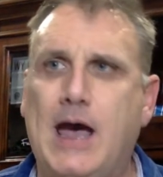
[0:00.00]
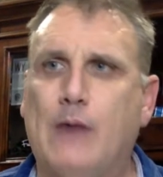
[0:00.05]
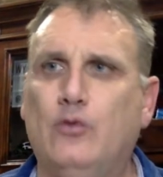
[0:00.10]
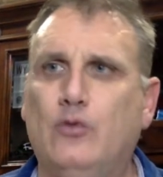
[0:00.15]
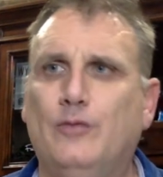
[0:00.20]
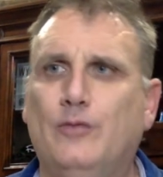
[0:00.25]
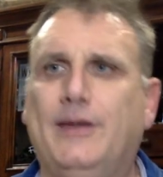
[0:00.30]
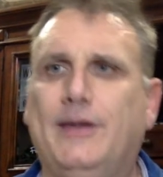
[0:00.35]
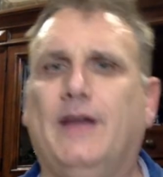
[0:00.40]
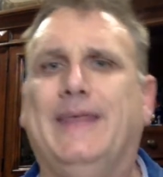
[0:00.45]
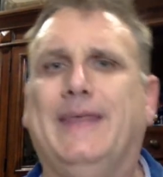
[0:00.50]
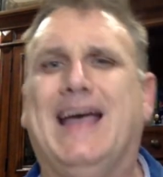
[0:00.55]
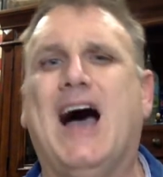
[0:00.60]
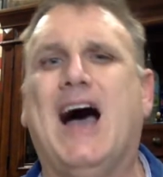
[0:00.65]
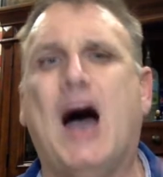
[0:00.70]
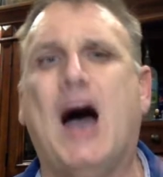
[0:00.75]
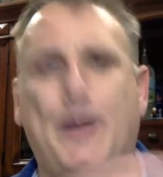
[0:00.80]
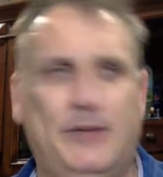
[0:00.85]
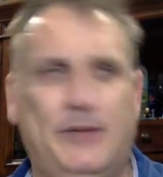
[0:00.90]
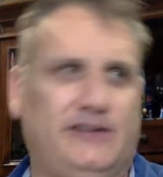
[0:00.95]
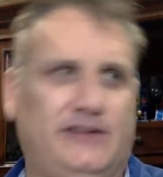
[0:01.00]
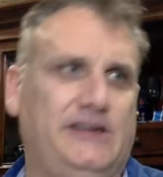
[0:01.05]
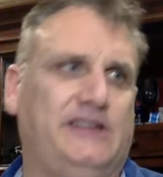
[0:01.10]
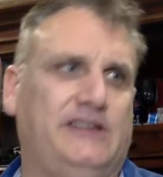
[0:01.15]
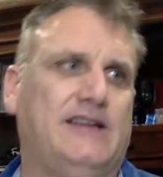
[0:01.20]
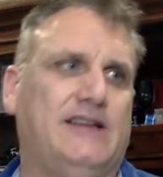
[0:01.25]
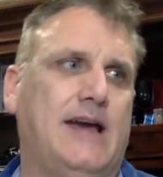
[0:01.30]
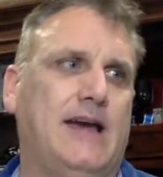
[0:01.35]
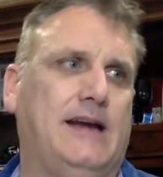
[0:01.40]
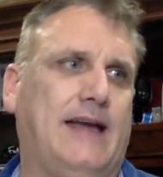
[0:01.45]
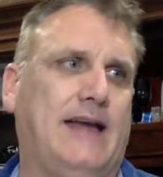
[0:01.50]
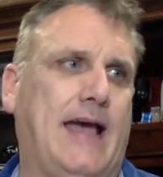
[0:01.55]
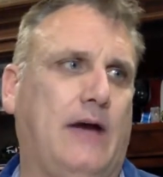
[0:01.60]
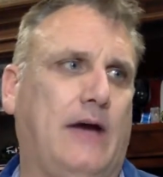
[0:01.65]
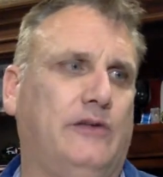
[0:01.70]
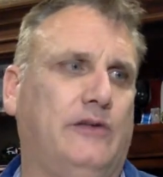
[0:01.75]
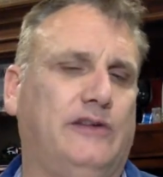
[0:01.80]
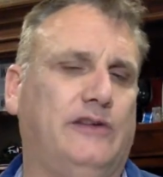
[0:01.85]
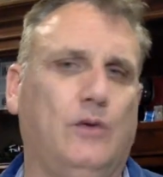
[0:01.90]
We'll be on the opposite side of town.